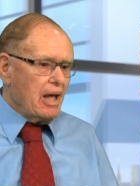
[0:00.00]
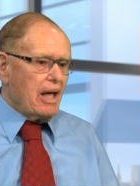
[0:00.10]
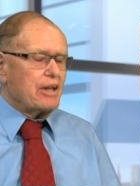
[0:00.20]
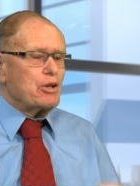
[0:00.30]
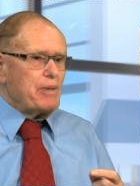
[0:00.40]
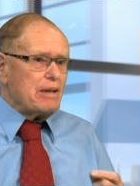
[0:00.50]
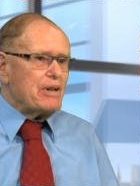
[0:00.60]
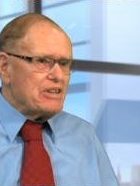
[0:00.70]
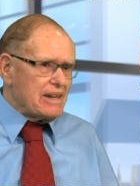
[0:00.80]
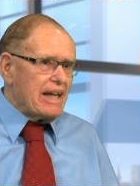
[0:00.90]
And the
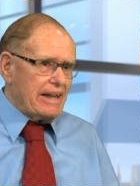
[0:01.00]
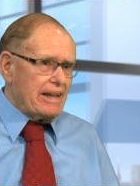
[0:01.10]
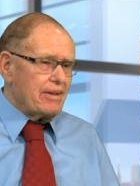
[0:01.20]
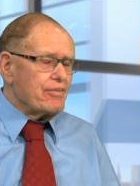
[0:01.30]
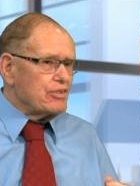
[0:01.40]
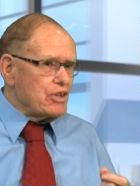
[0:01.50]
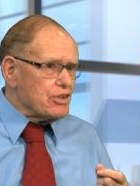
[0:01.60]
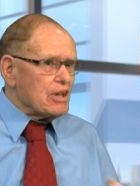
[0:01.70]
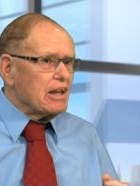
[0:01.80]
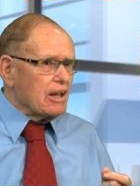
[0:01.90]
BBC
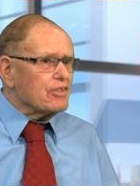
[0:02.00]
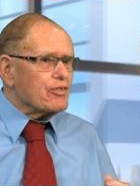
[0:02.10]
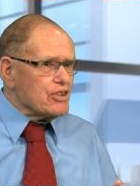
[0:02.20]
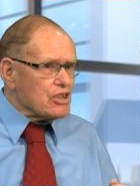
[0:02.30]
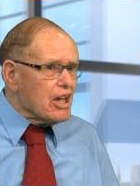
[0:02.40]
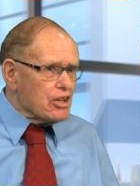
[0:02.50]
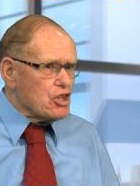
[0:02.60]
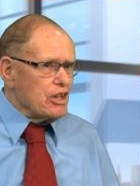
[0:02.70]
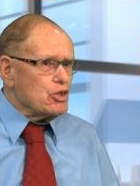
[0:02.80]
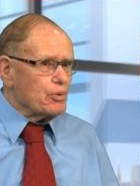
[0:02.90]
did a lot of research
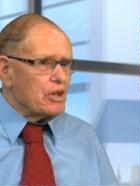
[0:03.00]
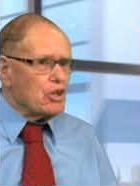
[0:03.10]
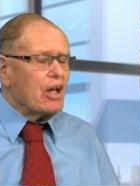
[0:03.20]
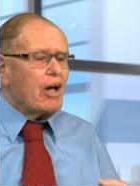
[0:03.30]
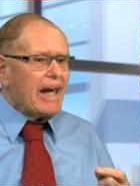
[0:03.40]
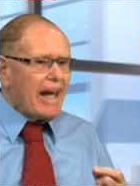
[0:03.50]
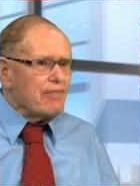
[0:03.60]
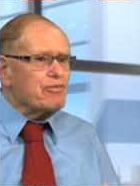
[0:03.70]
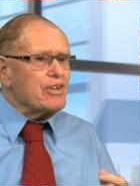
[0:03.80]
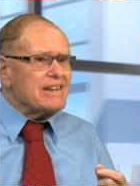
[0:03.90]
into it.
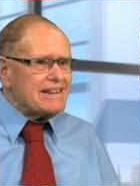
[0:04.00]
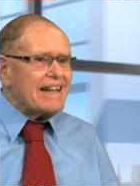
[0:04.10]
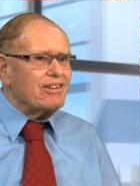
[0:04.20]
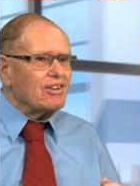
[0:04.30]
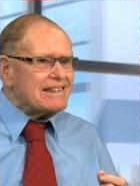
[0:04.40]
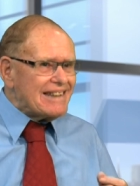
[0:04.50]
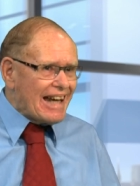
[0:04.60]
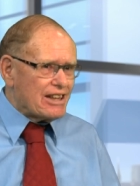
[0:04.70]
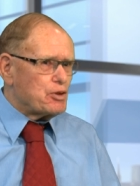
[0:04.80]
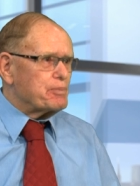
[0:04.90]
Every single
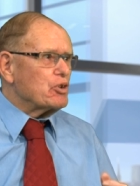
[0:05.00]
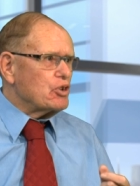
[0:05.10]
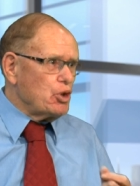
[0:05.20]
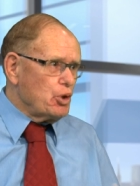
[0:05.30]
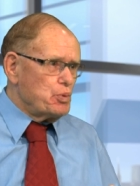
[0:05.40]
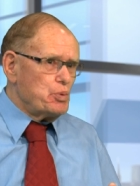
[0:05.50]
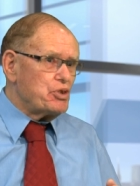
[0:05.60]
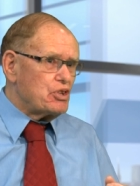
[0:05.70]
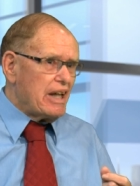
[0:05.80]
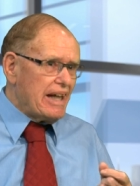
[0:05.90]
textbook
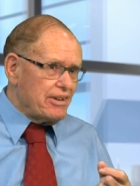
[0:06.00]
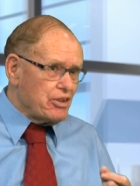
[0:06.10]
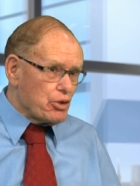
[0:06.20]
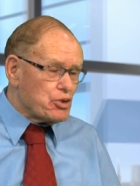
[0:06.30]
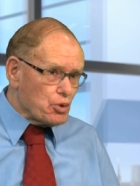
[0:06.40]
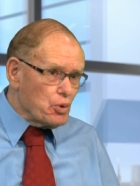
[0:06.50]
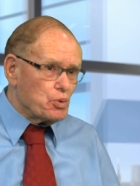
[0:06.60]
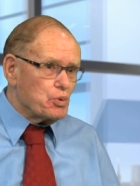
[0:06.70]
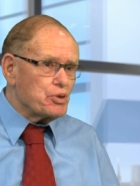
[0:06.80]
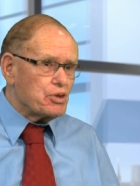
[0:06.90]
used in those
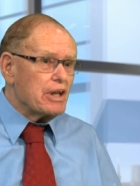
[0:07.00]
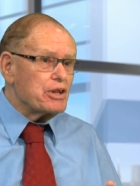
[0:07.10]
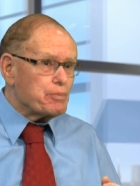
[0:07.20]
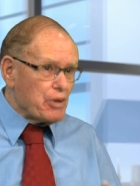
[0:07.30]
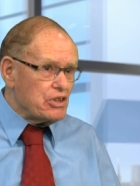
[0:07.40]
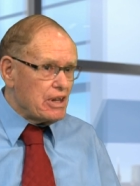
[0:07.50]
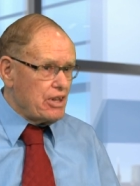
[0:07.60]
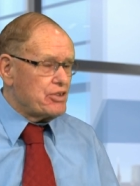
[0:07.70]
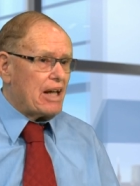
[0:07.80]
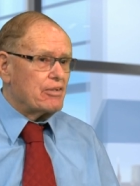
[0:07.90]
schools is printed in
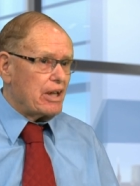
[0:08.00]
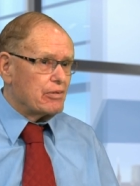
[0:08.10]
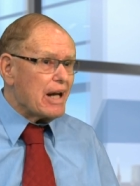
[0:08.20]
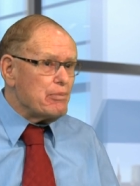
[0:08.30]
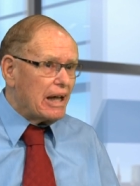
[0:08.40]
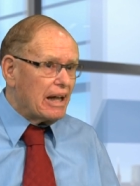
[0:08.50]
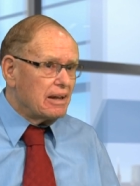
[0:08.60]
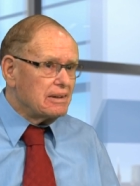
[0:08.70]
Saudi Arabia.